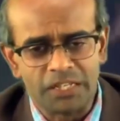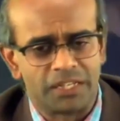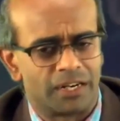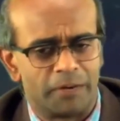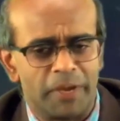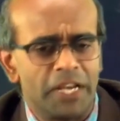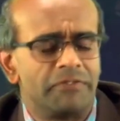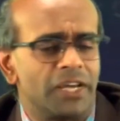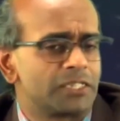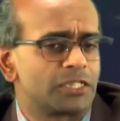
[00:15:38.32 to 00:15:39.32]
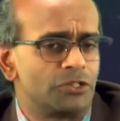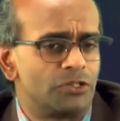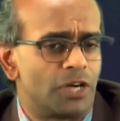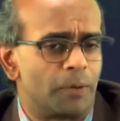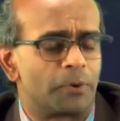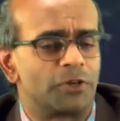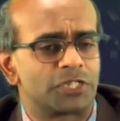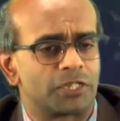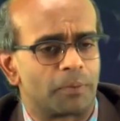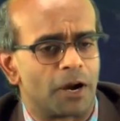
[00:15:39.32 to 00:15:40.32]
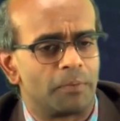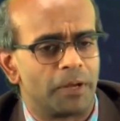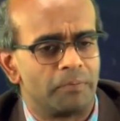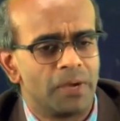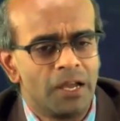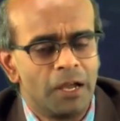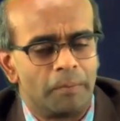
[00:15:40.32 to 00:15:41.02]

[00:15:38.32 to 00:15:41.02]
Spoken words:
There are many ways to approach the problem,